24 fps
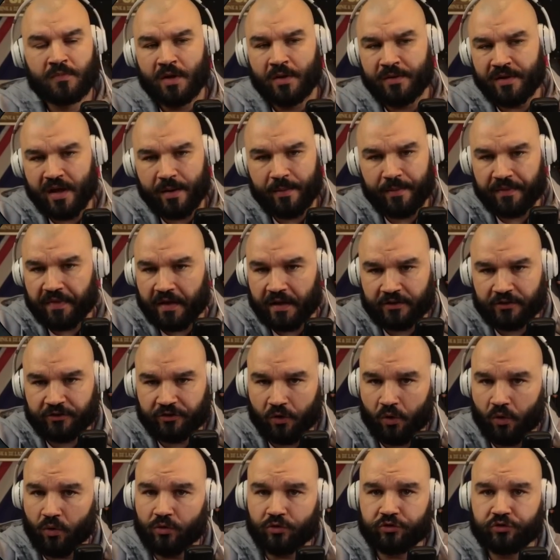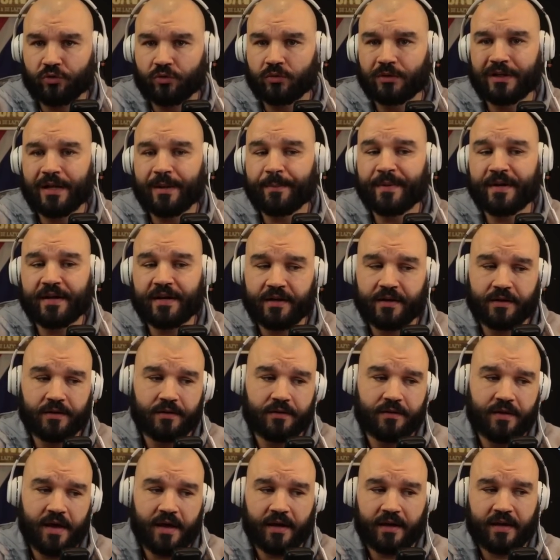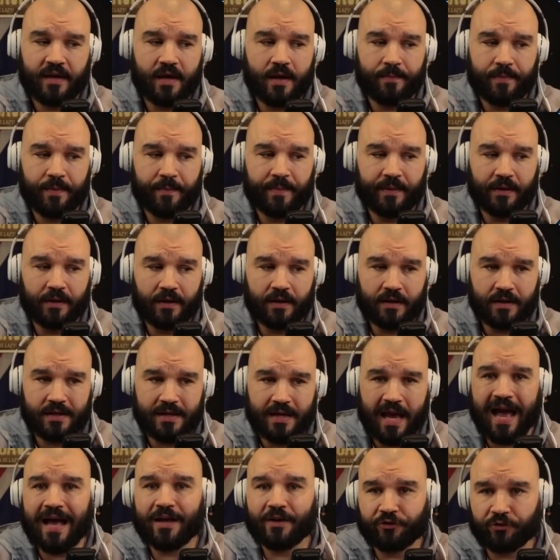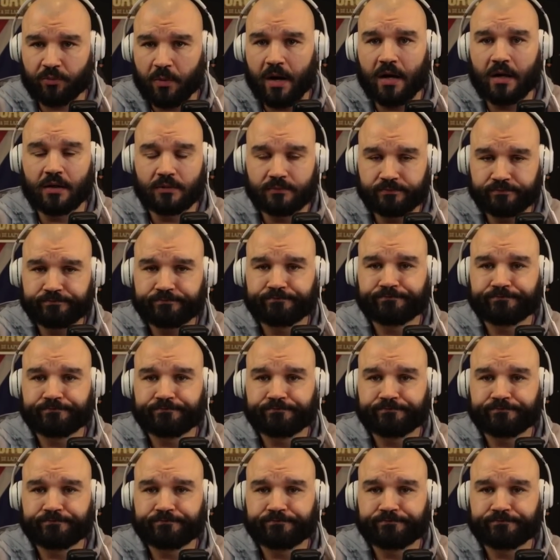Yeah, but that's also limiting their capability as well.